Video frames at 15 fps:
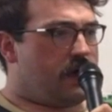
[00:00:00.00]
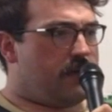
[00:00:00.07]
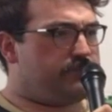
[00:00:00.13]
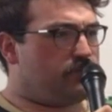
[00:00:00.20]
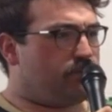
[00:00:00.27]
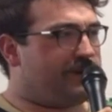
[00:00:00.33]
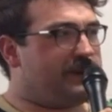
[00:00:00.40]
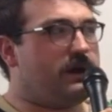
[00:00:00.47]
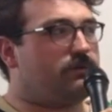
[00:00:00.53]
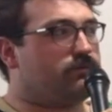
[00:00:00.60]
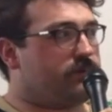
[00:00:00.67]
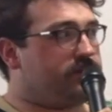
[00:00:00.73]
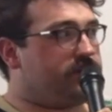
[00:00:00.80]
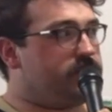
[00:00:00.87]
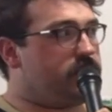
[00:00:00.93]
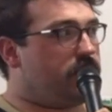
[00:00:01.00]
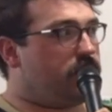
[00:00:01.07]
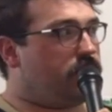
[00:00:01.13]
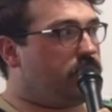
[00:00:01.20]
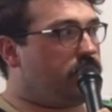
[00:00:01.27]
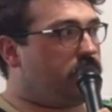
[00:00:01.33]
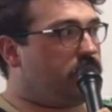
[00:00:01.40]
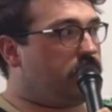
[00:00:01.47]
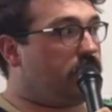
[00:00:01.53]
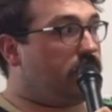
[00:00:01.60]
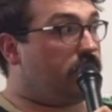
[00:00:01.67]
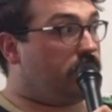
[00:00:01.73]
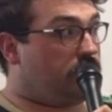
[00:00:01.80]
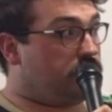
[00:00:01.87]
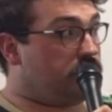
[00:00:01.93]
we don't really know a
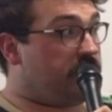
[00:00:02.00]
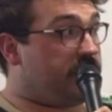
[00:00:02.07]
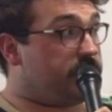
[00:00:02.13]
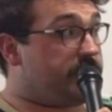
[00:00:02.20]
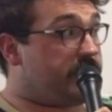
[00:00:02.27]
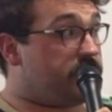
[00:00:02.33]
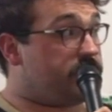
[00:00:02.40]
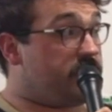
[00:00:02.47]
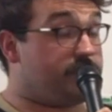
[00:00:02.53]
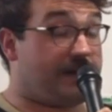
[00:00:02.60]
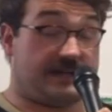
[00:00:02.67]
whole lot about him.